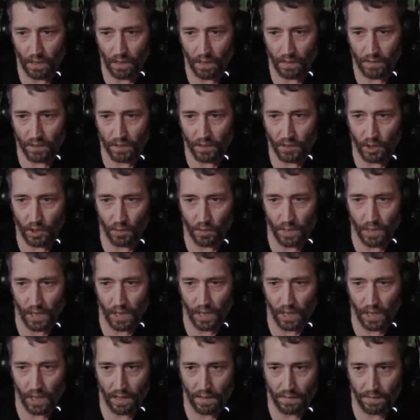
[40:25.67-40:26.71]
the duped
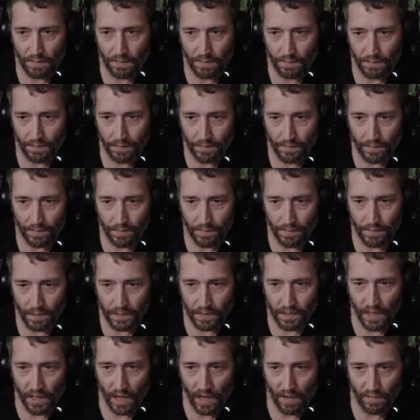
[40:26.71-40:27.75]

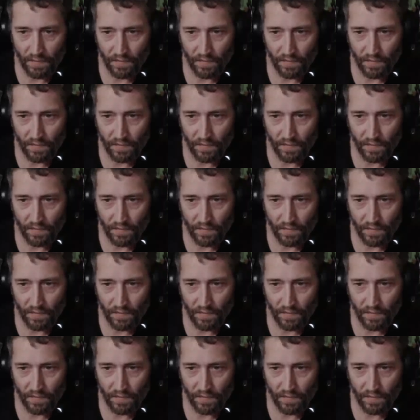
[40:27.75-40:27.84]
stuff.